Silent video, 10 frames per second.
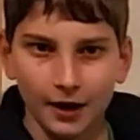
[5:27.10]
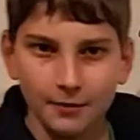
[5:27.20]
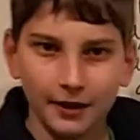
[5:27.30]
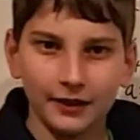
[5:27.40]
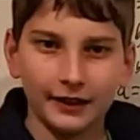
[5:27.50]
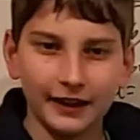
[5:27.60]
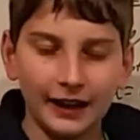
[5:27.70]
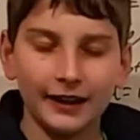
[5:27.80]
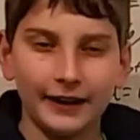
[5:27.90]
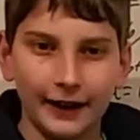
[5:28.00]
meaning that K
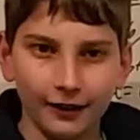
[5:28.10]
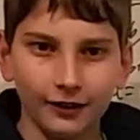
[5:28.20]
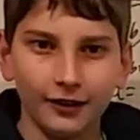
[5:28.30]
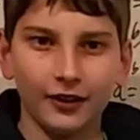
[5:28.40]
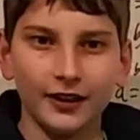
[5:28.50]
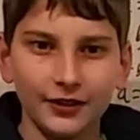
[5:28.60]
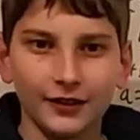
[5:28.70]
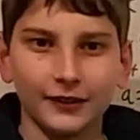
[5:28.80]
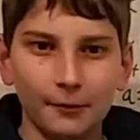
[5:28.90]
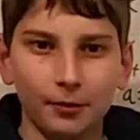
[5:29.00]
and L are either
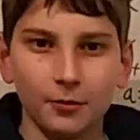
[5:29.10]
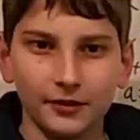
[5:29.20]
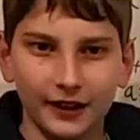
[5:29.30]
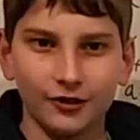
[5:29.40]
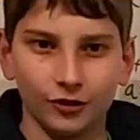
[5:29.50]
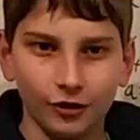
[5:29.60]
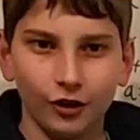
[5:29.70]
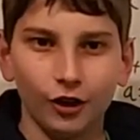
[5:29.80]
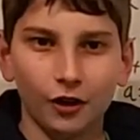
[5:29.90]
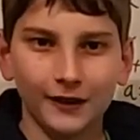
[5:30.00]
some permutation
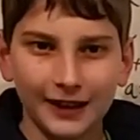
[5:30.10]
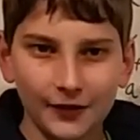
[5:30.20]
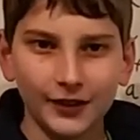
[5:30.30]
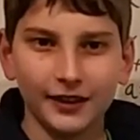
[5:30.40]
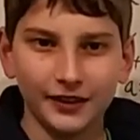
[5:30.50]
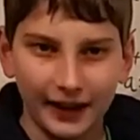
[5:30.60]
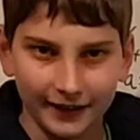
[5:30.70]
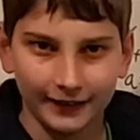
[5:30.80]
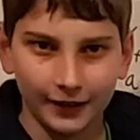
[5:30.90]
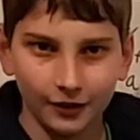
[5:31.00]
of 11n
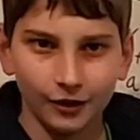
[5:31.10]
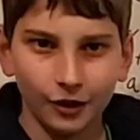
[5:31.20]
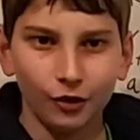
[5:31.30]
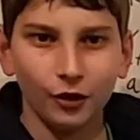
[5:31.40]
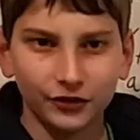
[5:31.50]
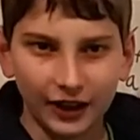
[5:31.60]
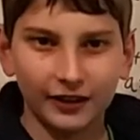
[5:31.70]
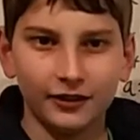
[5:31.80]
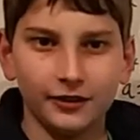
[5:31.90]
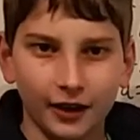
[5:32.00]
and 8n, or
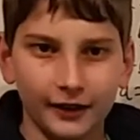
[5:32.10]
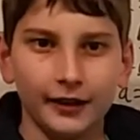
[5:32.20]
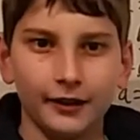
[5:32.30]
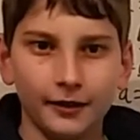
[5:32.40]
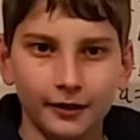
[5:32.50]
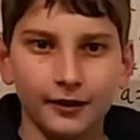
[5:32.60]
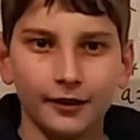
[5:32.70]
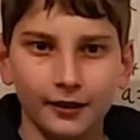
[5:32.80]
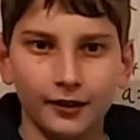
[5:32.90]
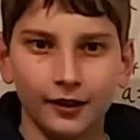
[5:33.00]
10n and 9n.
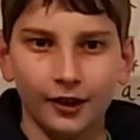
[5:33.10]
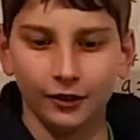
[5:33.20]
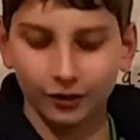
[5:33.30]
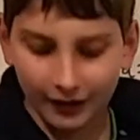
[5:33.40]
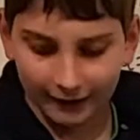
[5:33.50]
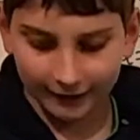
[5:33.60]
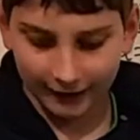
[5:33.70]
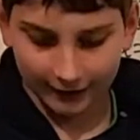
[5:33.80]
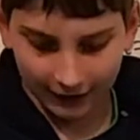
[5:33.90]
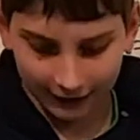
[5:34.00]
So let's
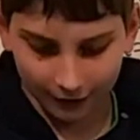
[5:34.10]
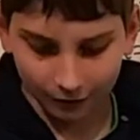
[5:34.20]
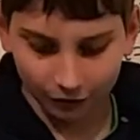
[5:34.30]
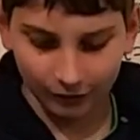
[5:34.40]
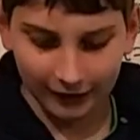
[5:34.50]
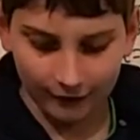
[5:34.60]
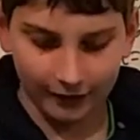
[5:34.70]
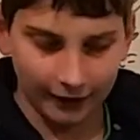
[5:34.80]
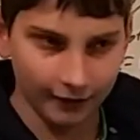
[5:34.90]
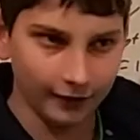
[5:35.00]
set K equal to
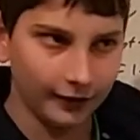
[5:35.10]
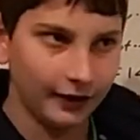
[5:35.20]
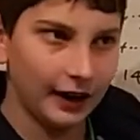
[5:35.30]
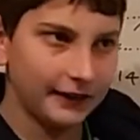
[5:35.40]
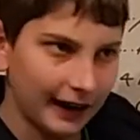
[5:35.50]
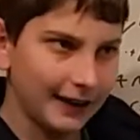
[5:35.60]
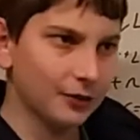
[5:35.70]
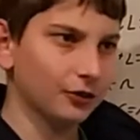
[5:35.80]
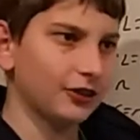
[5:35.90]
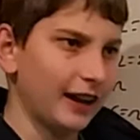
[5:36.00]
11n and L
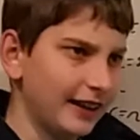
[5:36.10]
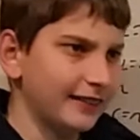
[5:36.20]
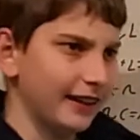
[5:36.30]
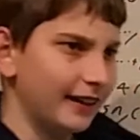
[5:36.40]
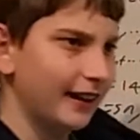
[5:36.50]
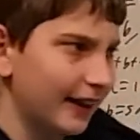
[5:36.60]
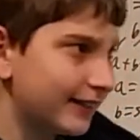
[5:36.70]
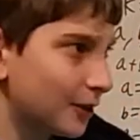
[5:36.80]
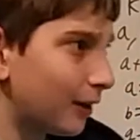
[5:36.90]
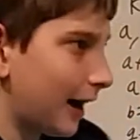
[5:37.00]
equal to 8n, and
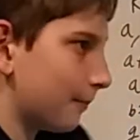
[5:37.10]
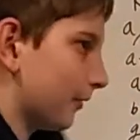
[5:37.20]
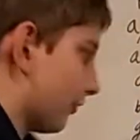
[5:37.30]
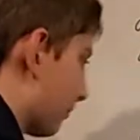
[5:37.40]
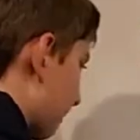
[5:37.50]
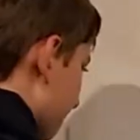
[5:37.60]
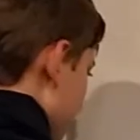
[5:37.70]
see what happens.